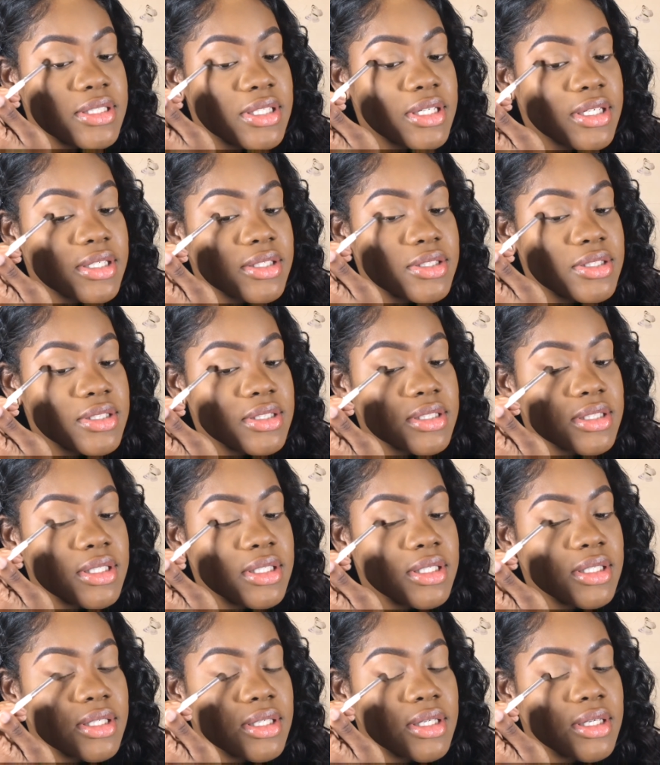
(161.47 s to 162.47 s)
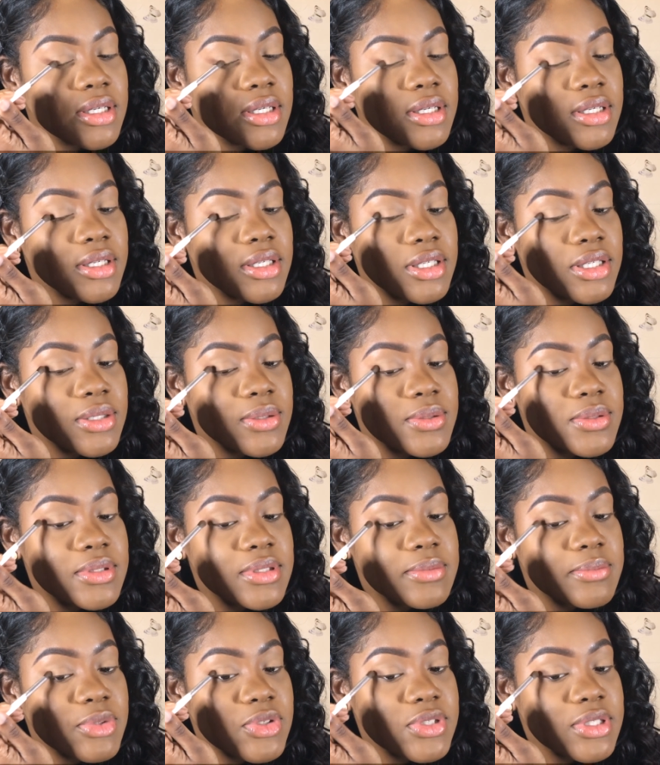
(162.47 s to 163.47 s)
I actually use,
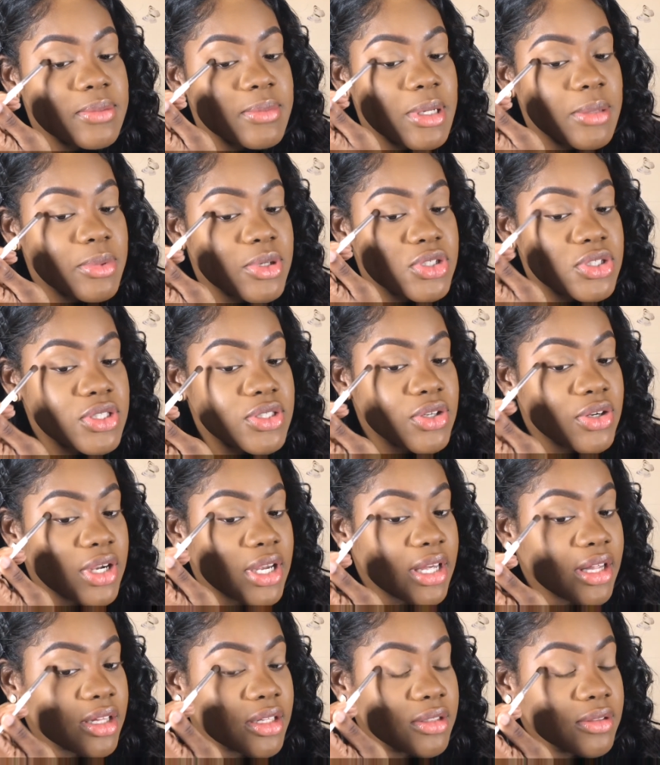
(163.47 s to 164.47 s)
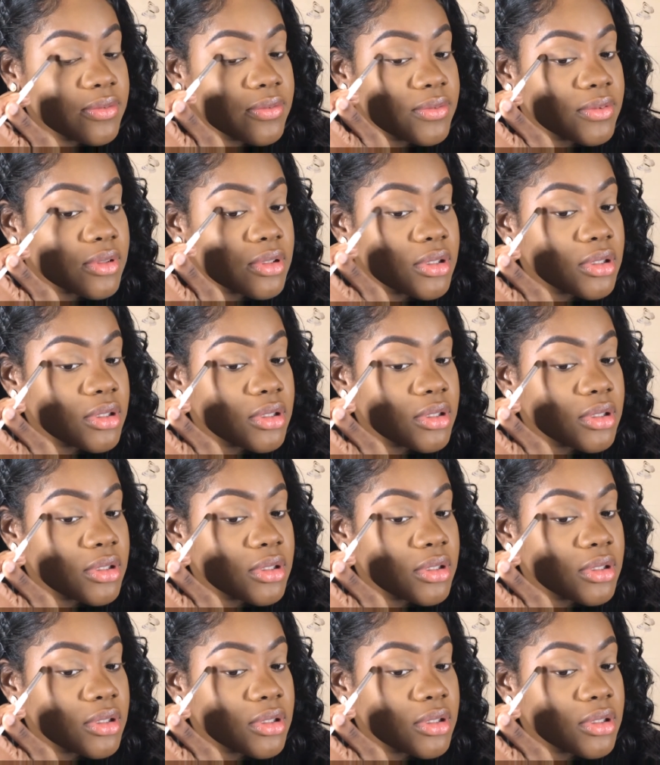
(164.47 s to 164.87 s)
most of my brushes are e.l.f.